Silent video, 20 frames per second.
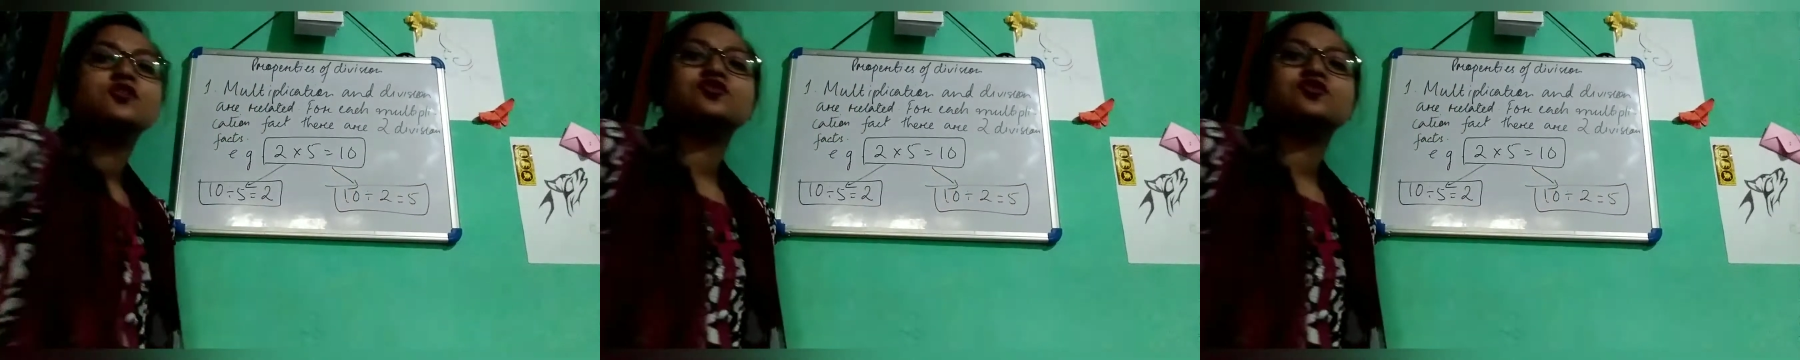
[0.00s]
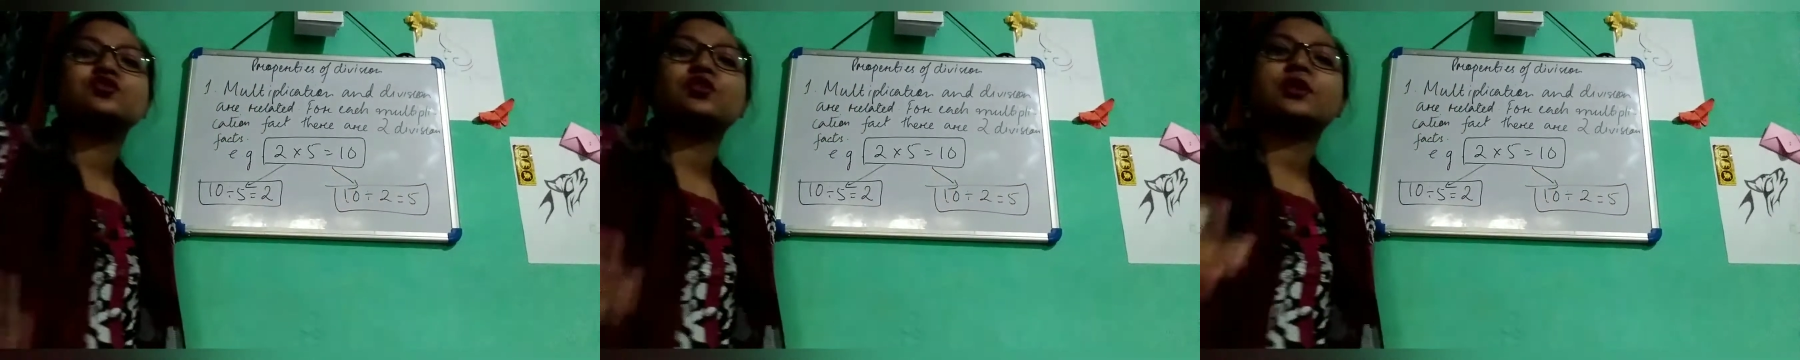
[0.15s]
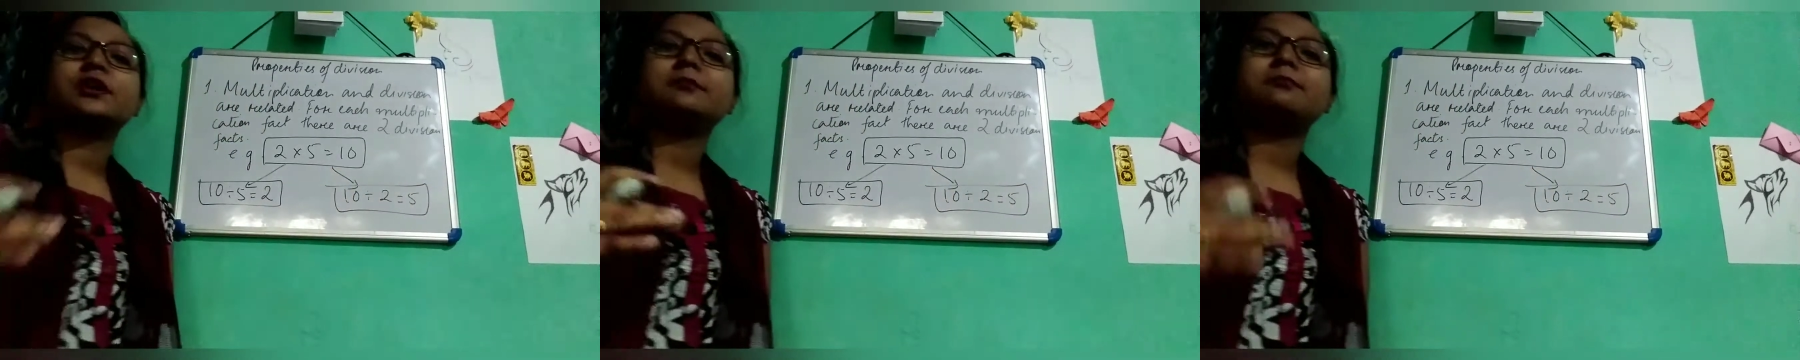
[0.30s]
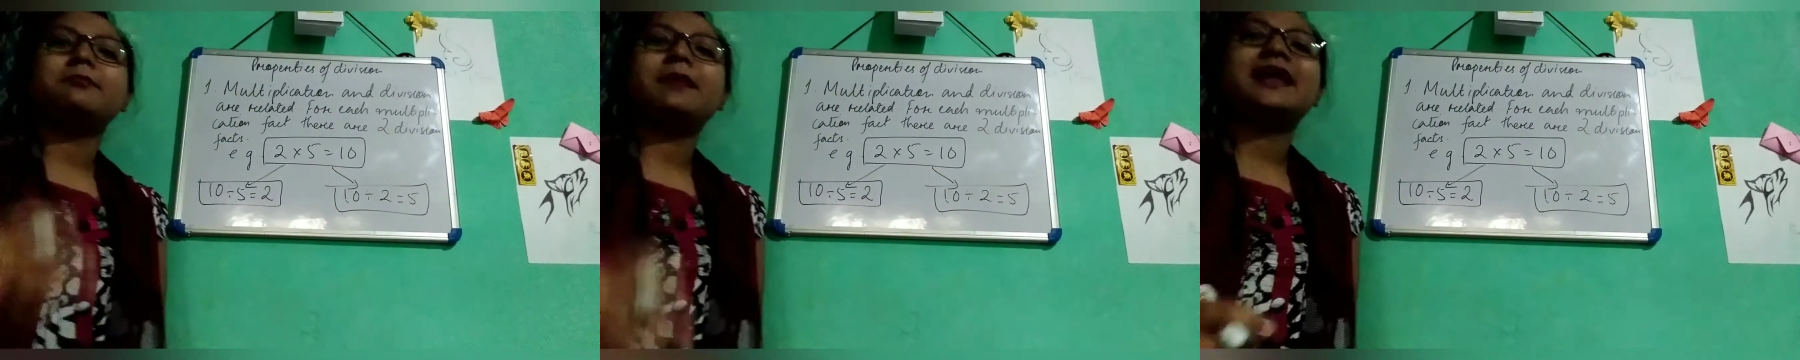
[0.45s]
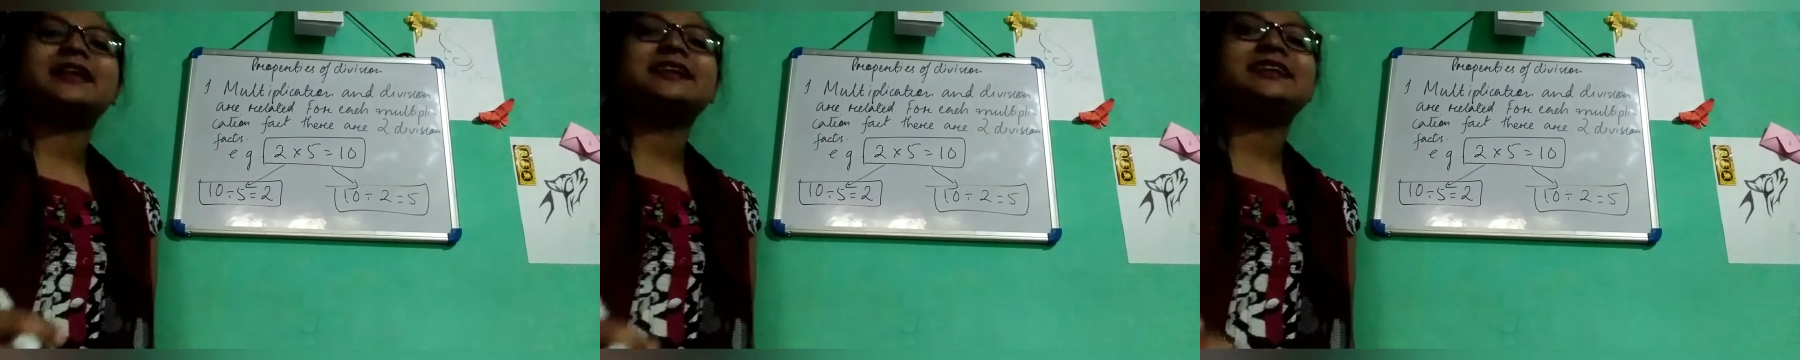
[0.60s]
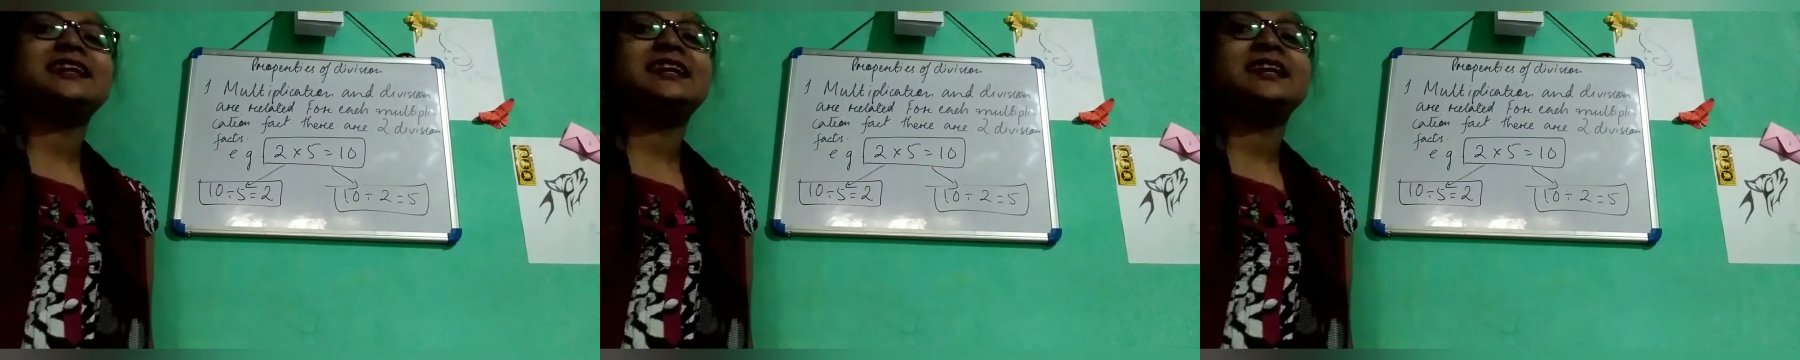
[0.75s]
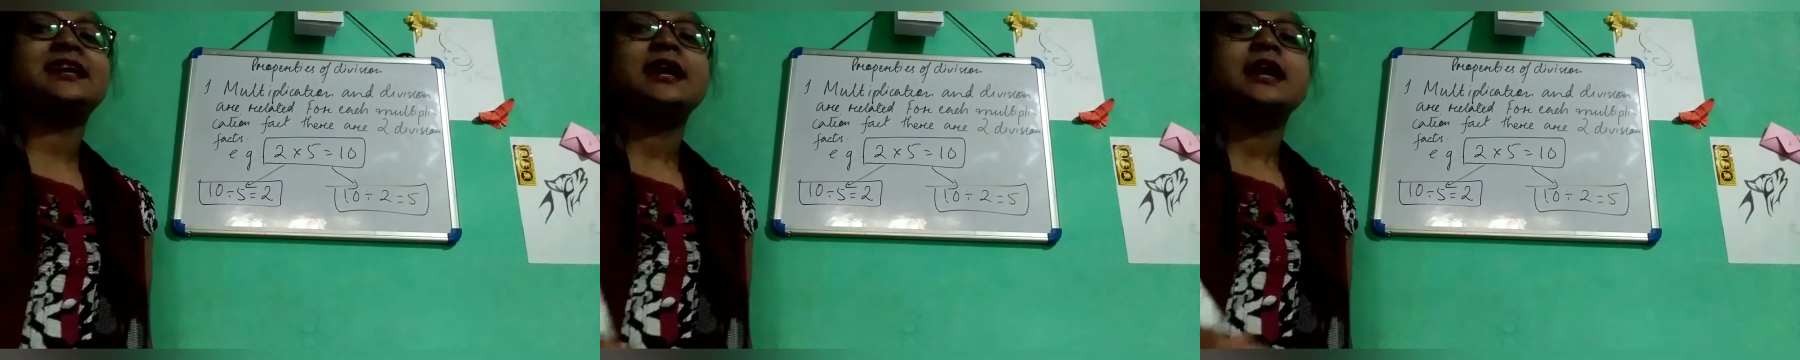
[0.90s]
So in
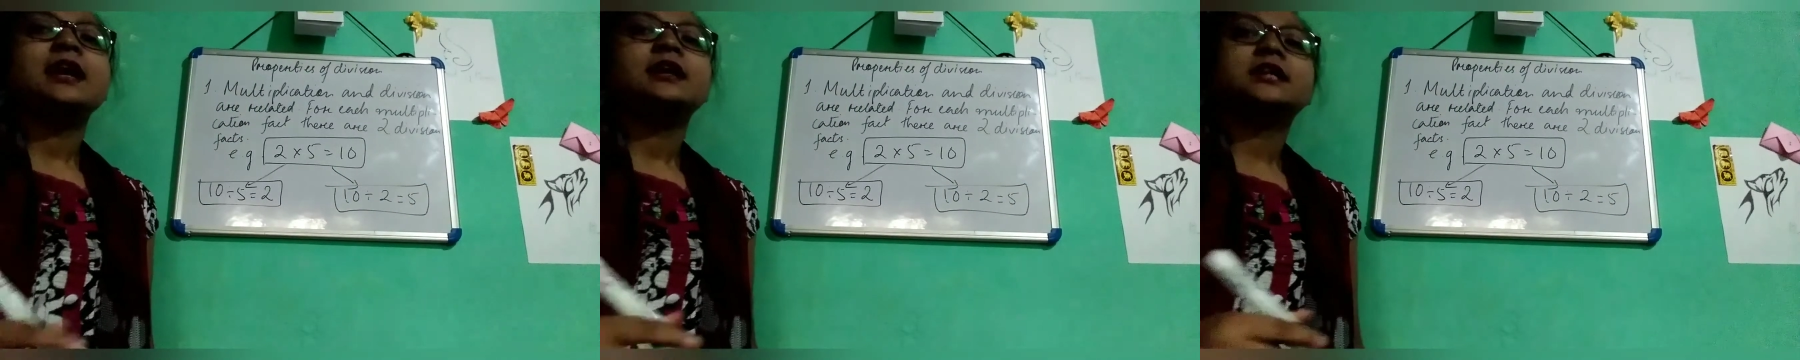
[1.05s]
many